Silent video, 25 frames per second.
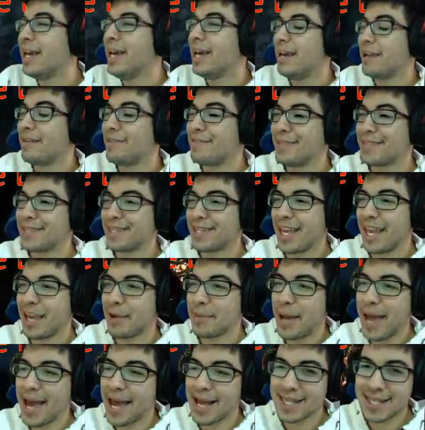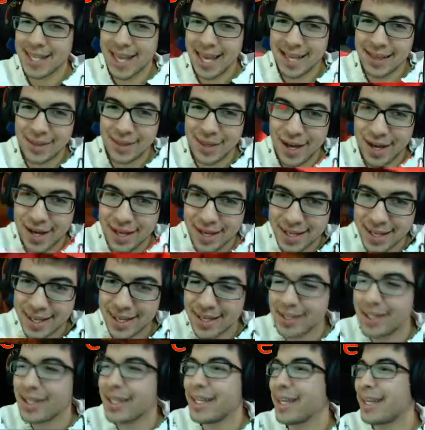if this game has a lot of
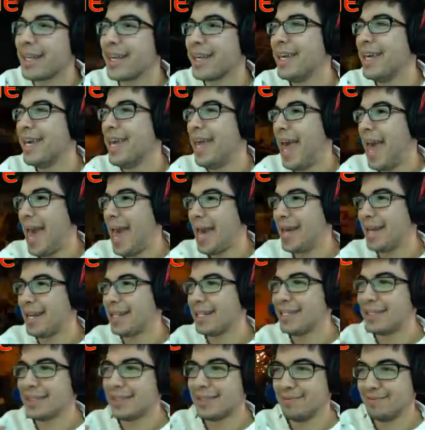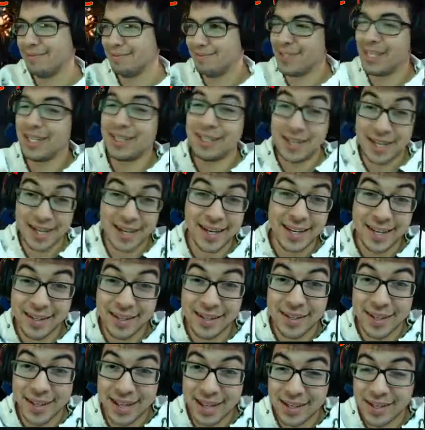killing and a, a lot of
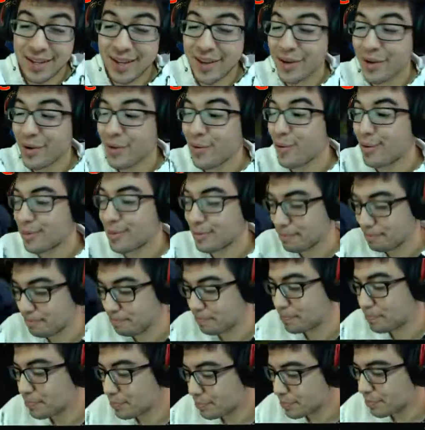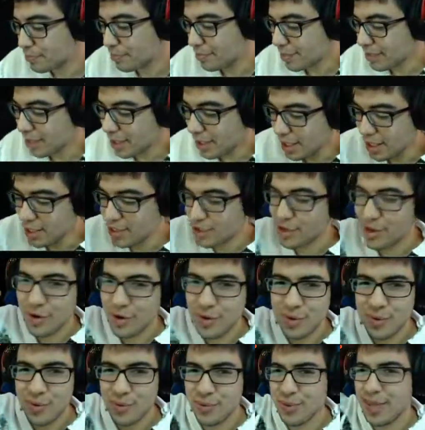killing and a lot of gore.
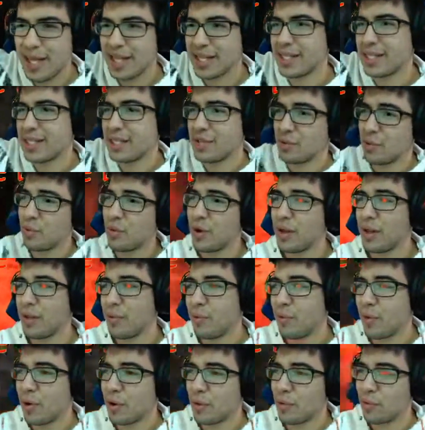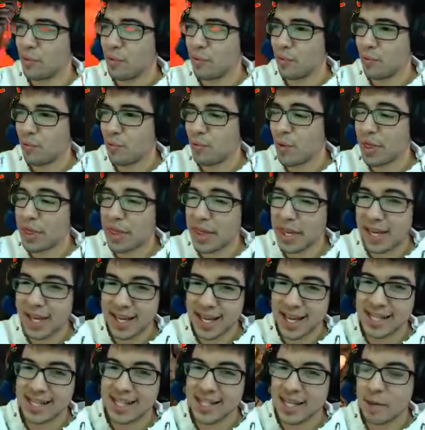So that's just one, one, one thing
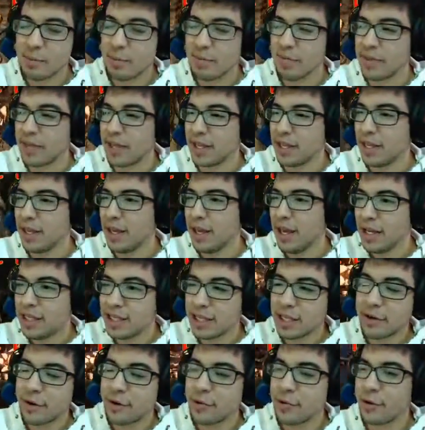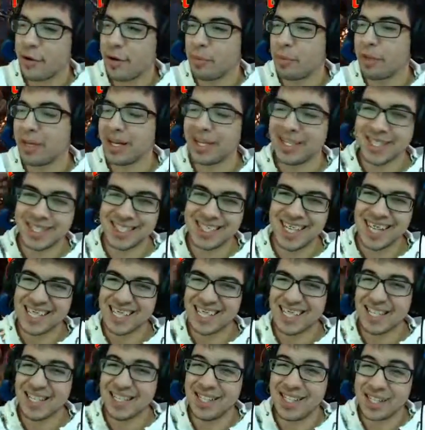against them. If they did go free to play, it does not
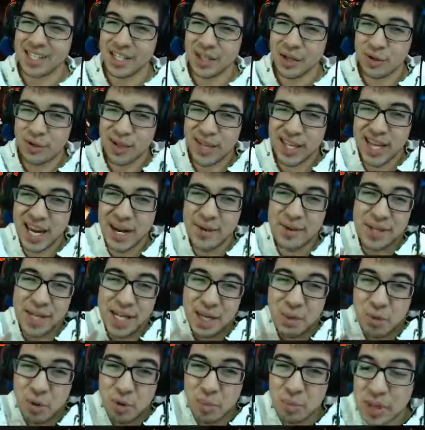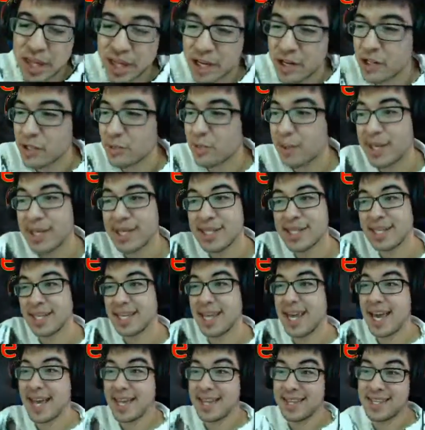necessarily guarantee more players because
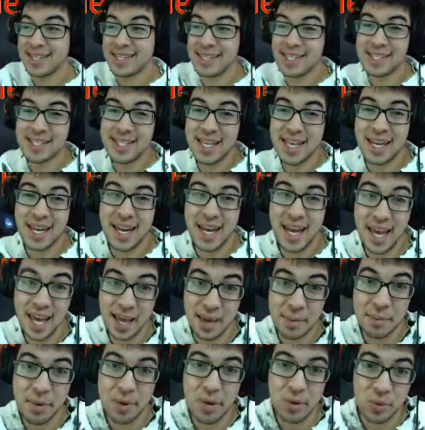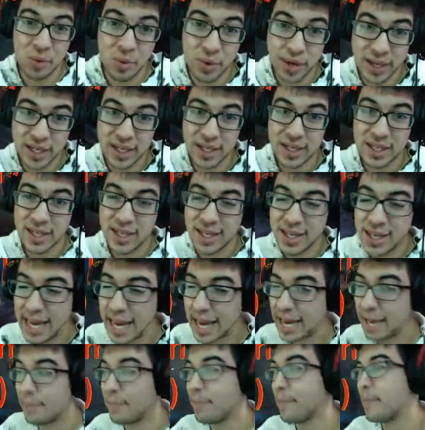again, this is an M-rated
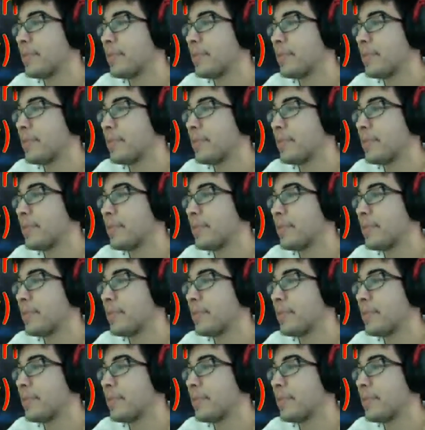game.